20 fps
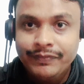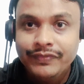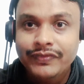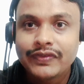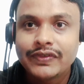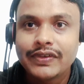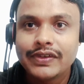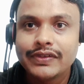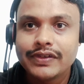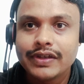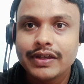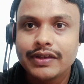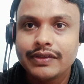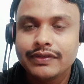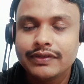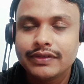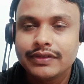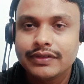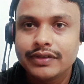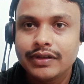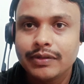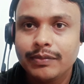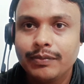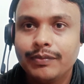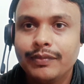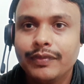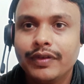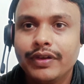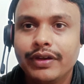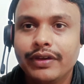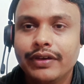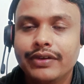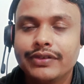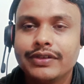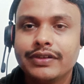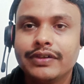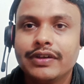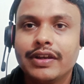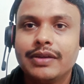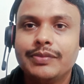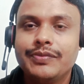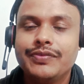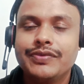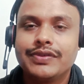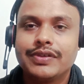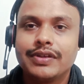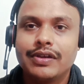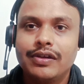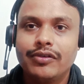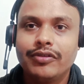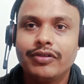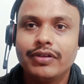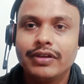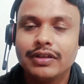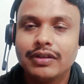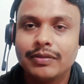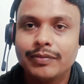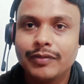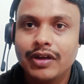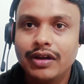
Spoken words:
such as some regression types algorithm